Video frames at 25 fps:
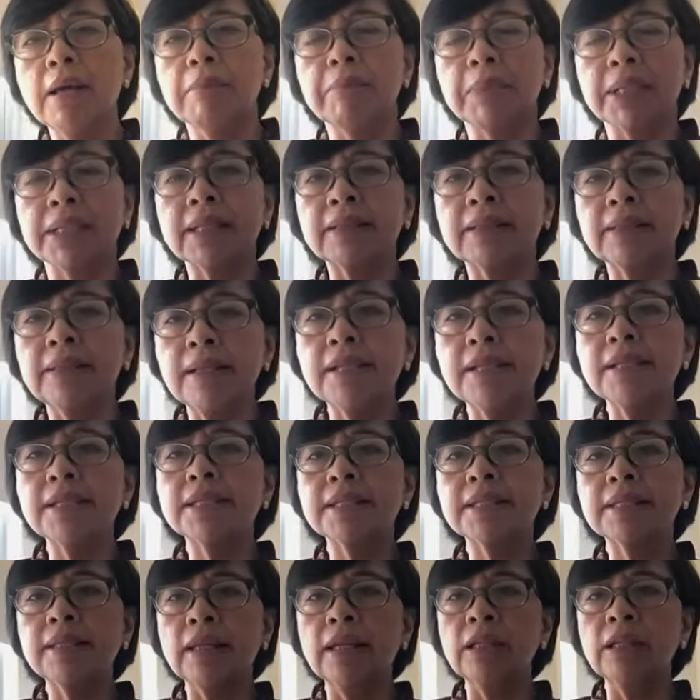but at
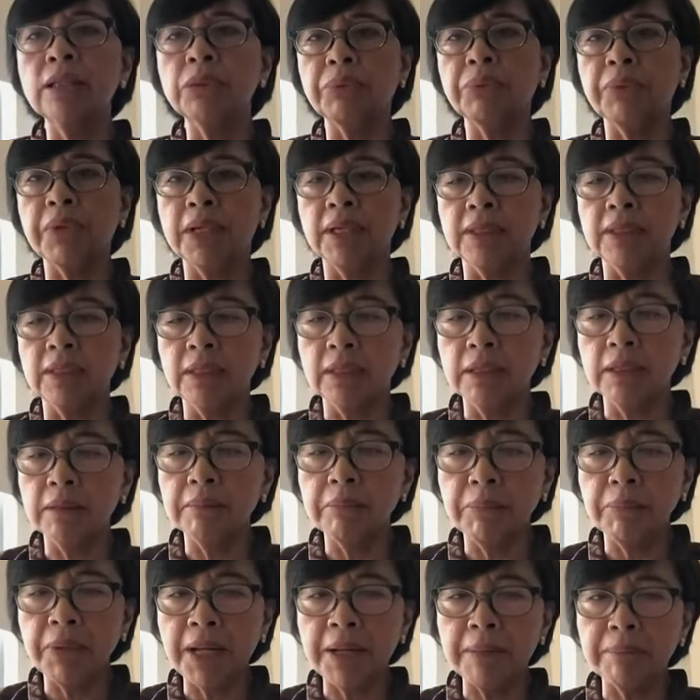least it will
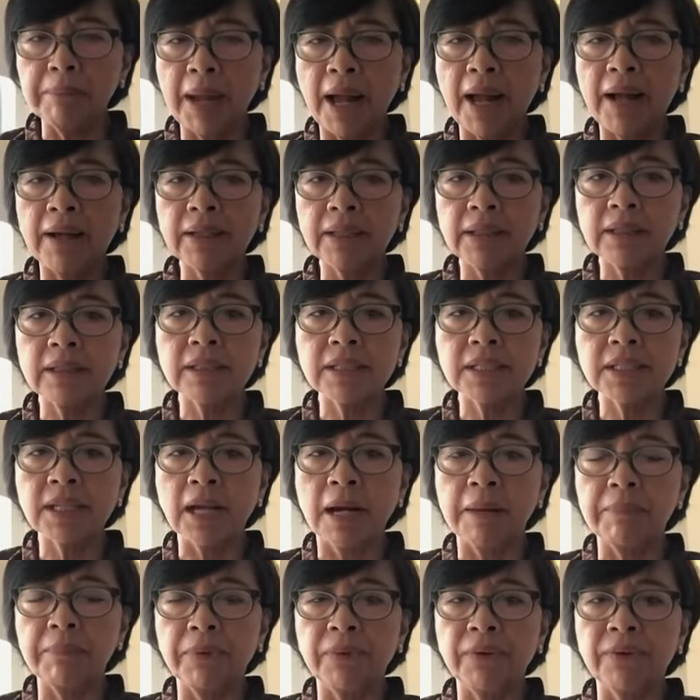bring back
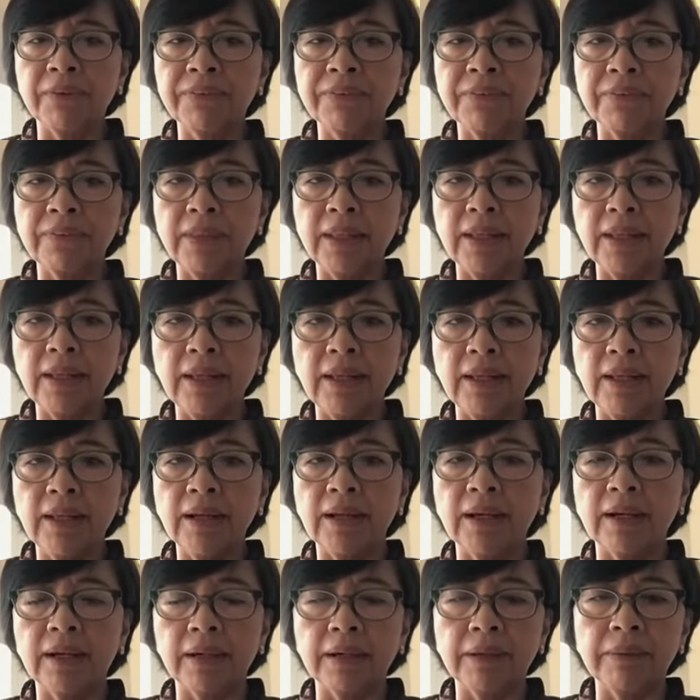some of the,
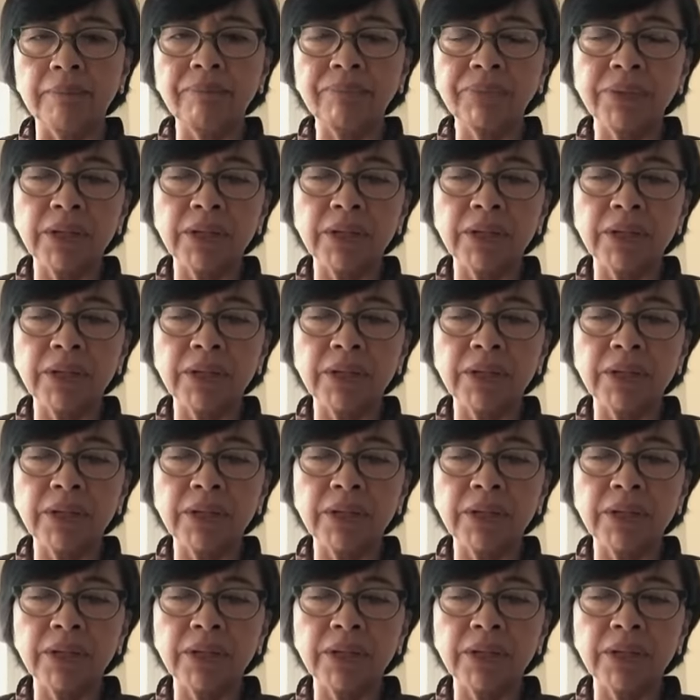uh,